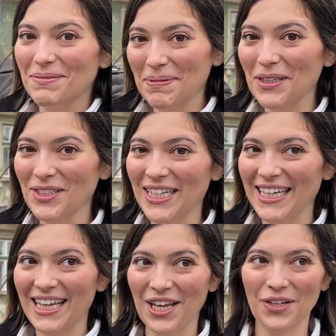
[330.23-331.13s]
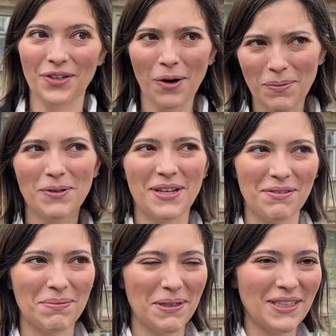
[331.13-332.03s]
building here, almost
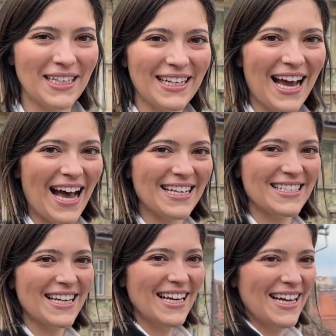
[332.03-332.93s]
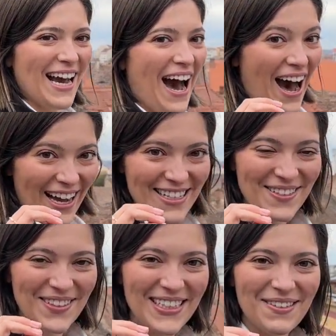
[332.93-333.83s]
every building, has eyes
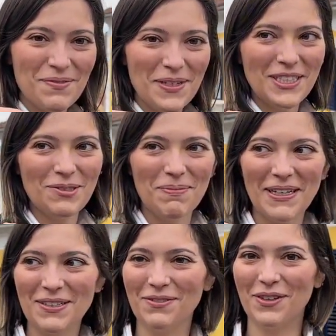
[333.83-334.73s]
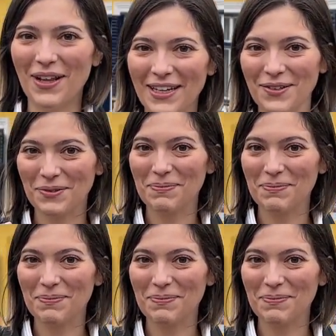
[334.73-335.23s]
on it, which makes you feel like you're